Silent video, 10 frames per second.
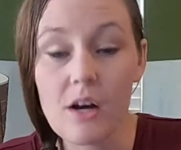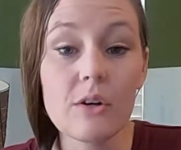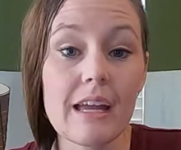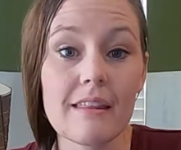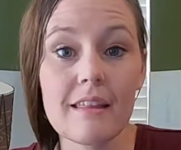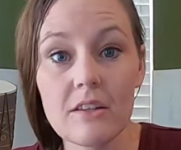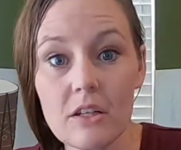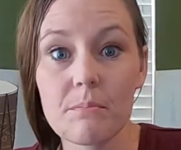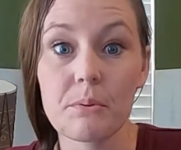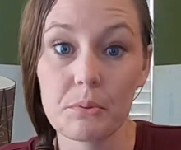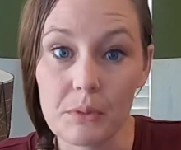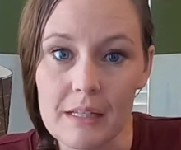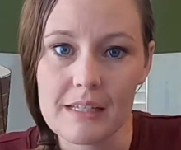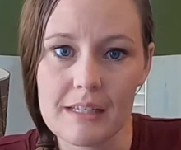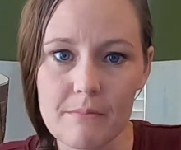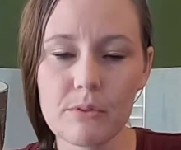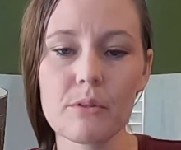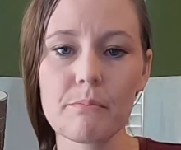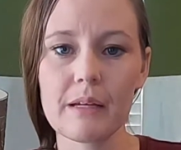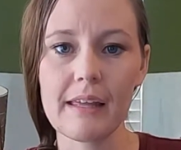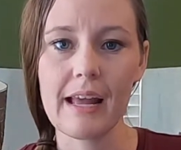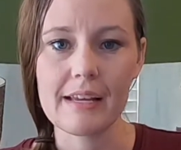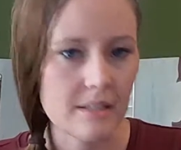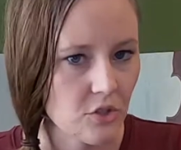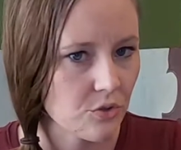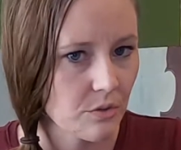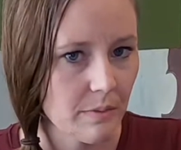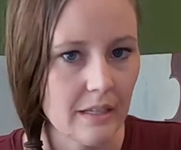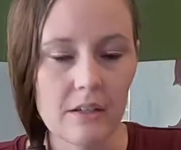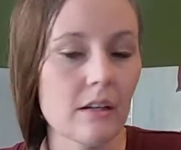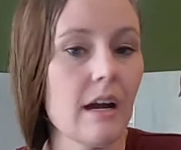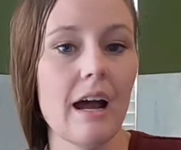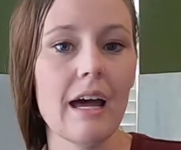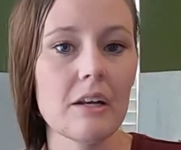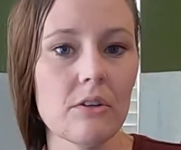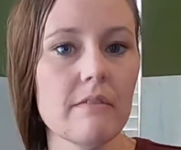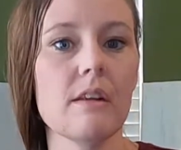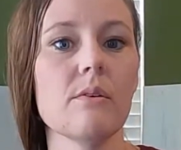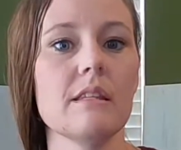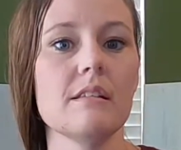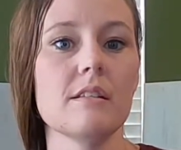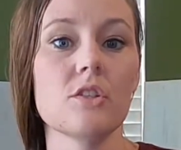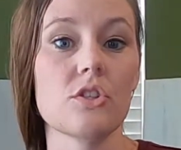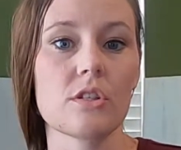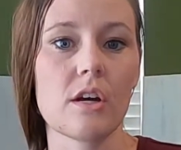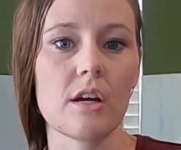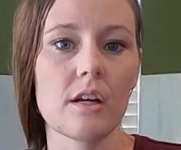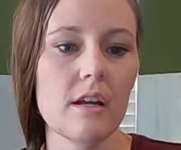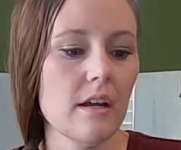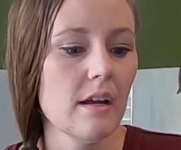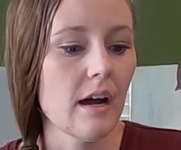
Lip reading: okay, they look pretty simple, but as a true beginner, I don't even know what these stitches are.